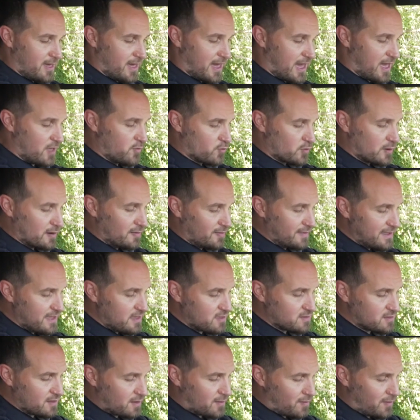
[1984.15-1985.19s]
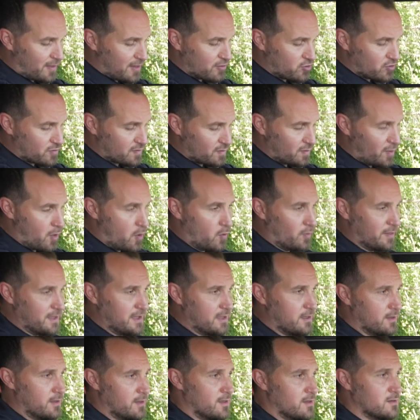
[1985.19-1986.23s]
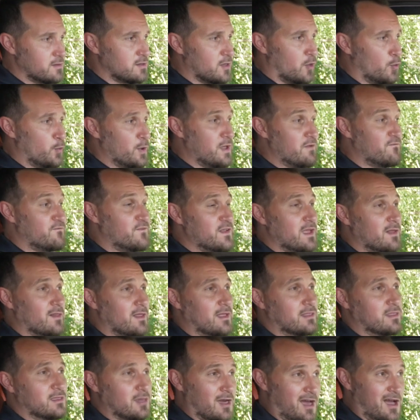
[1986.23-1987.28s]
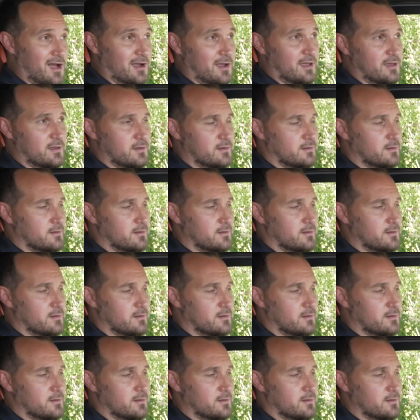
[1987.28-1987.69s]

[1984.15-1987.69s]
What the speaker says: and release the clutch slowly till we feel a tug.